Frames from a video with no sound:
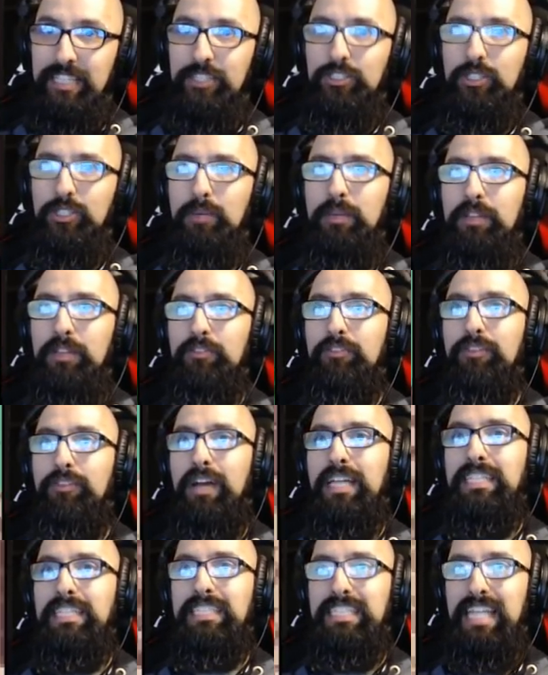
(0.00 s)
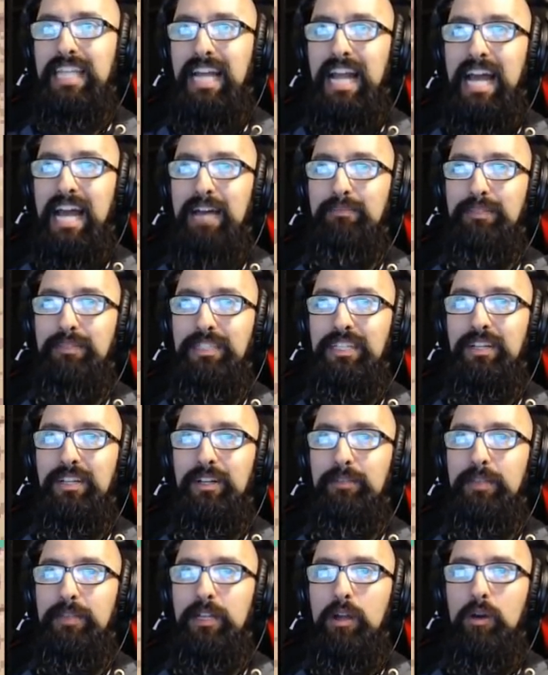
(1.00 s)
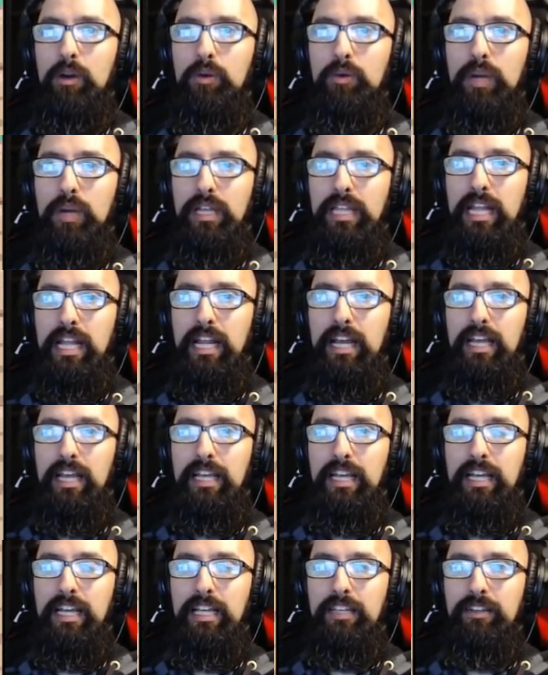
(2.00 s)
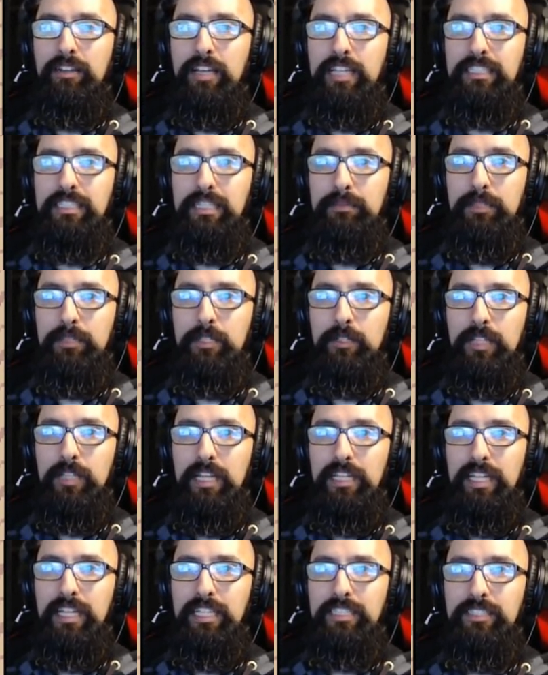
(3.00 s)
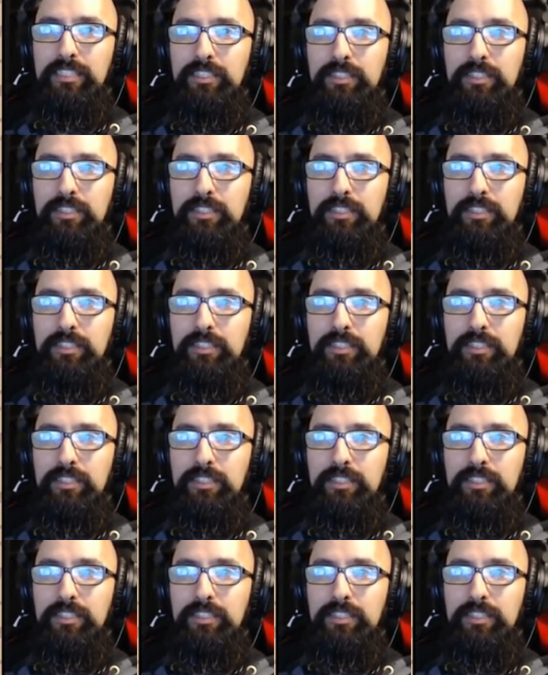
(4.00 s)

there's so many fights that happen, you know what I mean? Oh, and then I, you guys let me know that in